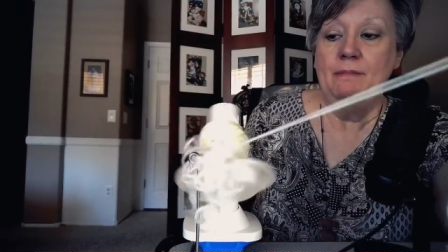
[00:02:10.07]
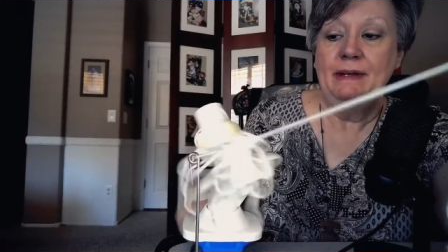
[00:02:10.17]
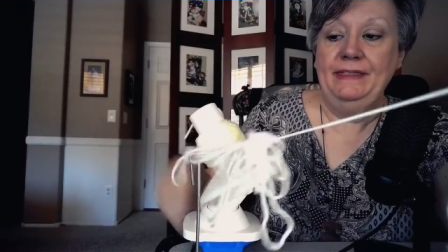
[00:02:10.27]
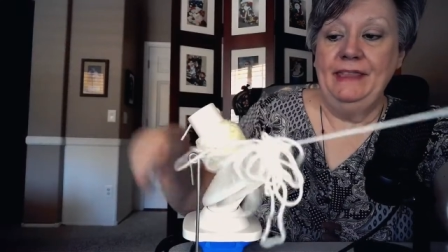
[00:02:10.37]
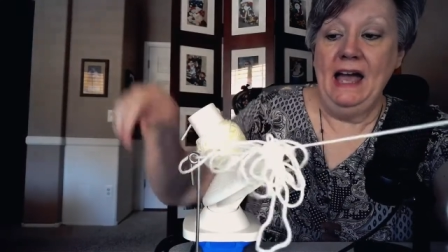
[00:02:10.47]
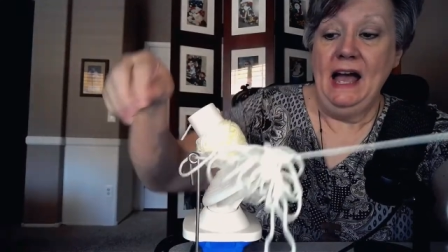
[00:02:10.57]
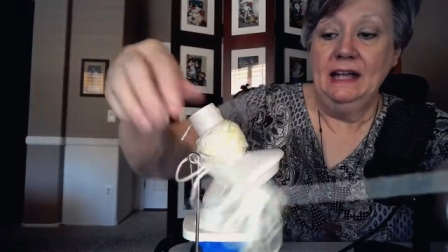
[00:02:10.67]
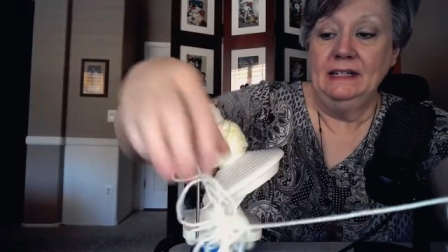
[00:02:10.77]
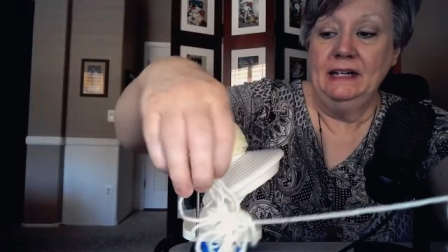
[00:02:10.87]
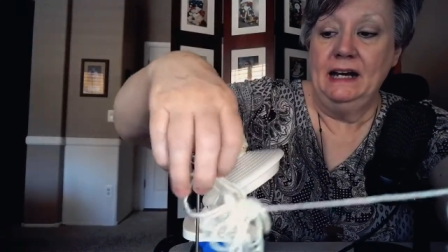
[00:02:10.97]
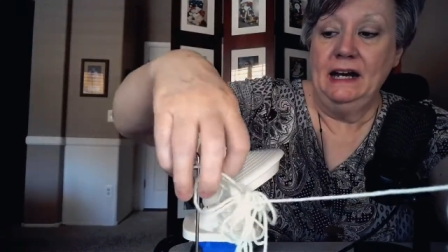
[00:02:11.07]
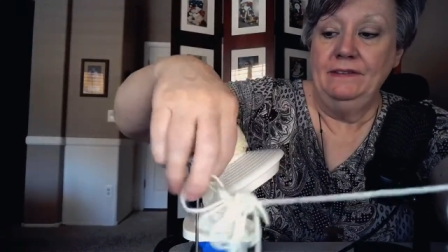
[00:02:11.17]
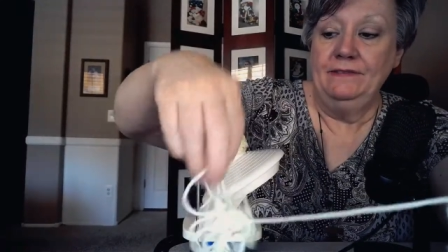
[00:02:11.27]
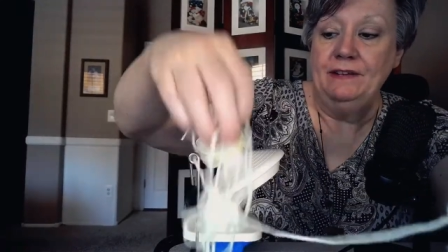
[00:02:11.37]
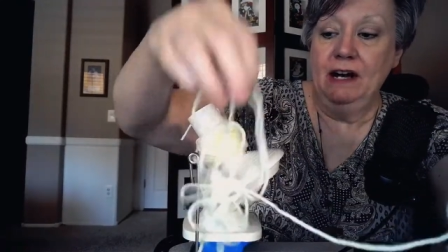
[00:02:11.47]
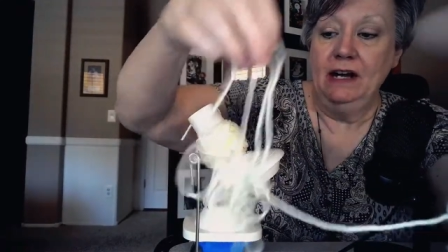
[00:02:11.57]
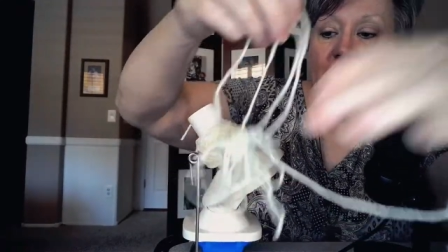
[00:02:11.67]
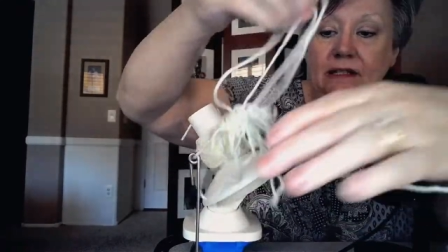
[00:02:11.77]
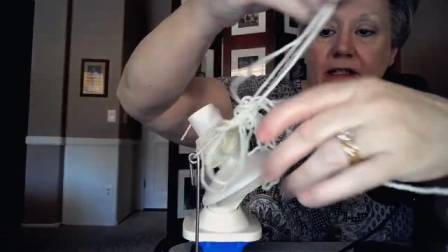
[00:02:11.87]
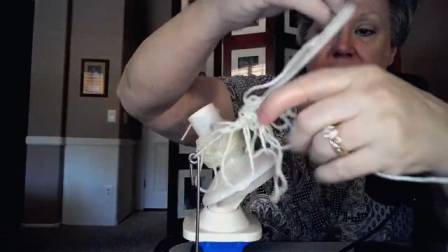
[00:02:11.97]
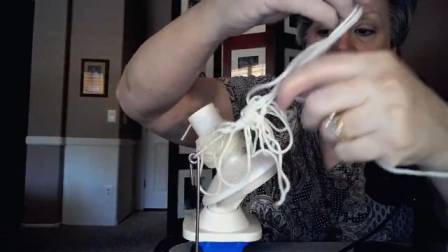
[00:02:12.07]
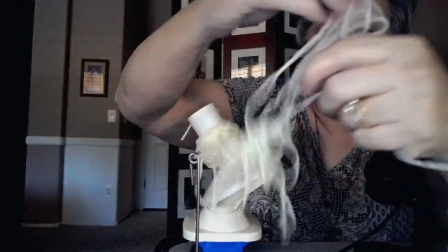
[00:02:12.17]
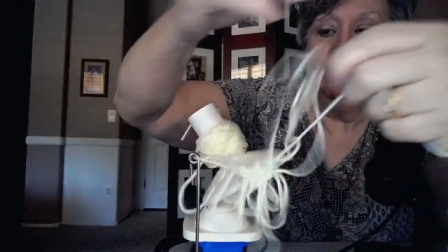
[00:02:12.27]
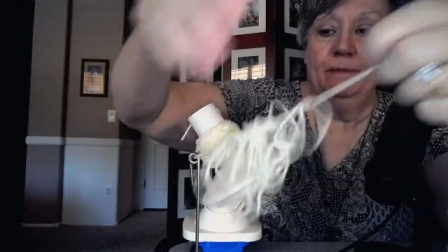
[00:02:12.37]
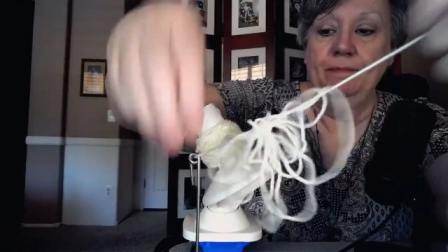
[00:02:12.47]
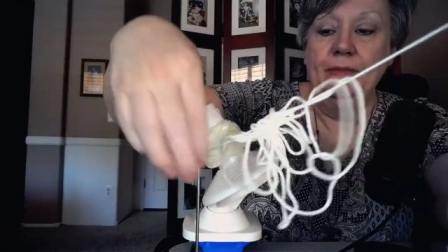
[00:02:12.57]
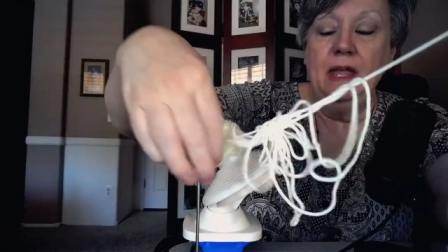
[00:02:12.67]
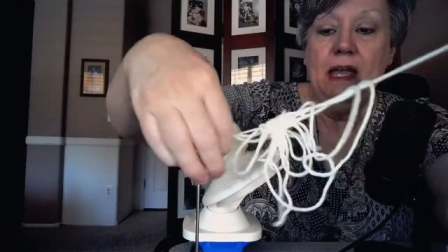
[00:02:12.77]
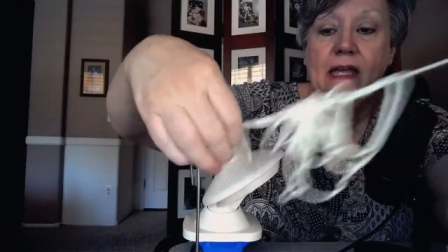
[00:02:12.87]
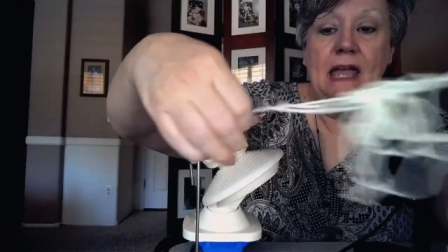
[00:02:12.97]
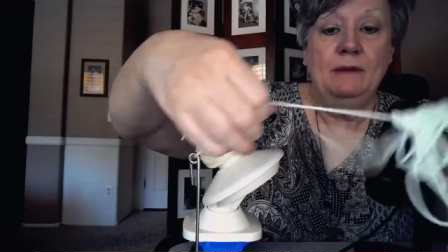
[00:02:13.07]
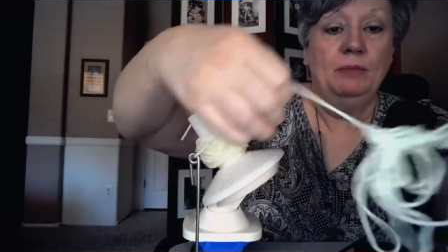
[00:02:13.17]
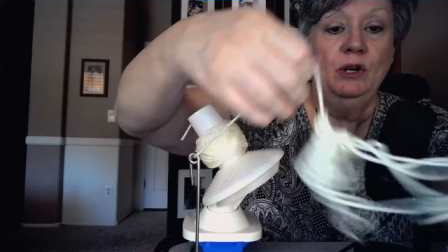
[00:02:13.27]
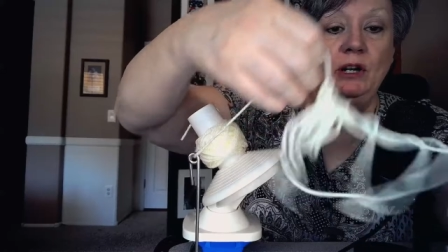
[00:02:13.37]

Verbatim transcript: but that I find um, can put a